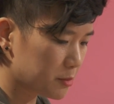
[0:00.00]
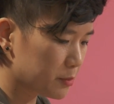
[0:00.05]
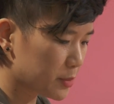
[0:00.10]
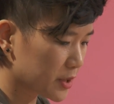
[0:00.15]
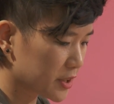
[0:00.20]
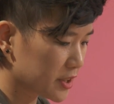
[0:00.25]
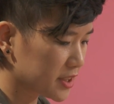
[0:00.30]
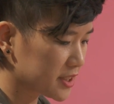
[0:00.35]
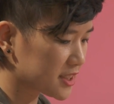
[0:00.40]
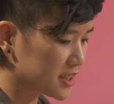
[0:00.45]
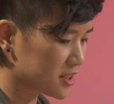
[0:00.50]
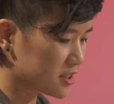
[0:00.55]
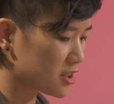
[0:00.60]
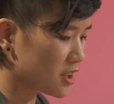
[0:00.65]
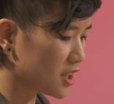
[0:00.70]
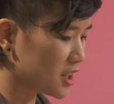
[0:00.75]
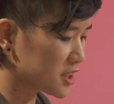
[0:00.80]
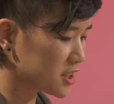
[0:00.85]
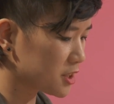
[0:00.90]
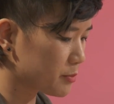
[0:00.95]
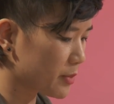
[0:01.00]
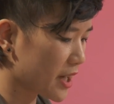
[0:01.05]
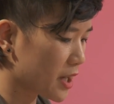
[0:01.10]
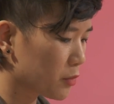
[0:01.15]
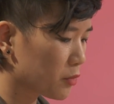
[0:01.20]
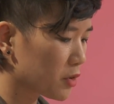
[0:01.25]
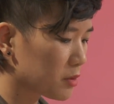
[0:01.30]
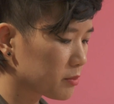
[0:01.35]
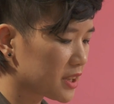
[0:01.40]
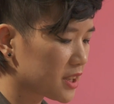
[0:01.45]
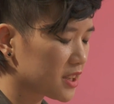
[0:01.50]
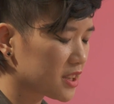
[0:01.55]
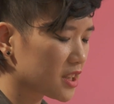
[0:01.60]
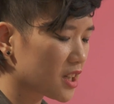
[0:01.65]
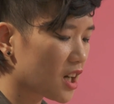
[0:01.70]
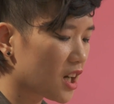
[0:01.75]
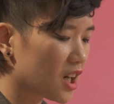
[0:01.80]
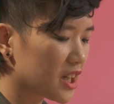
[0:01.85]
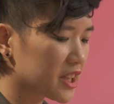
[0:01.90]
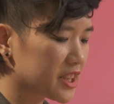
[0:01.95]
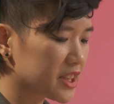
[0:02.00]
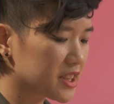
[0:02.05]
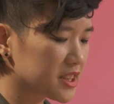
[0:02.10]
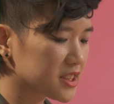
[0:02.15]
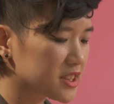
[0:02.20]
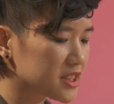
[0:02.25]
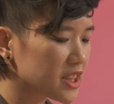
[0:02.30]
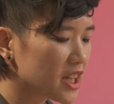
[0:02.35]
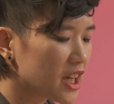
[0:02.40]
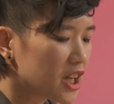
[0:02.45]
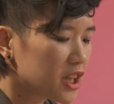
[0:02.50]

Burns is taunted by a woman in the audience